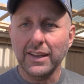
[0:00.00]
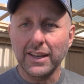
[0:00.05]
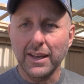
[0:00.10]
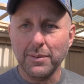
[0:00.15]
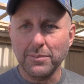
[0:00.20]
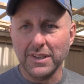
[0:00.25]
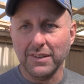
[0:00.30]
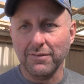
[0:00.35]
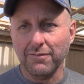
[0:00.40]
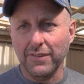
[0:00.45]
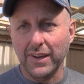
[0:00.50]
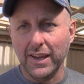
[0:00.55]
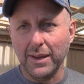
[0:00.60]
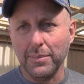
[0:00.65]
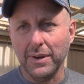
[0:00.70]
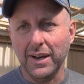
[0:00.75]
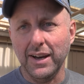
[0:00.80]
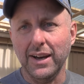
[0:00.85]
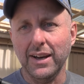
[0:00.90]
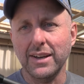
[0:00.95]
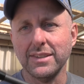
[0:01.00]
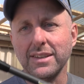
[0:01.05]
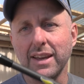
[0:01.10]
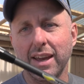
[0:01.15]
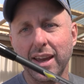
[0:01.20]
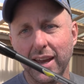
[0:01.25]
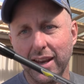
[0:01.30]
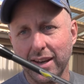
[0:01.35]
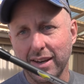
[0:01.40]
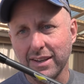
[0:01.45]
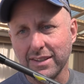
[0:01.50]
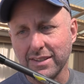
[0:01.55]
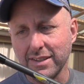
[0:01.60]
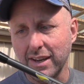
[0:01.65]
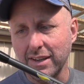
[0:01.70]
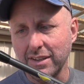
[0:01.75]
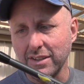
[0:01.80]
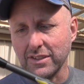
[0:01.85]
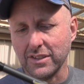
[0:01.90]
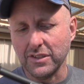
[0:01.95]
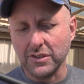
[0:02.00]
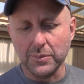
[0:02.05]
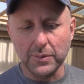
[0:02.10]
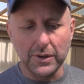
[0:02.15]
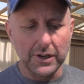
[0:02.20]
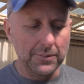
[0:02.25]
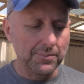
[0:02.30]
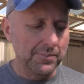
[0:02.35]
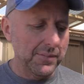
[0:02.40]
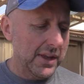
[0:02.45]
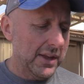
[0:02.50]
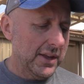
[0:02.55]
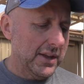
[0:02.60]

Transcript: Comes in V-bars and extenders as well.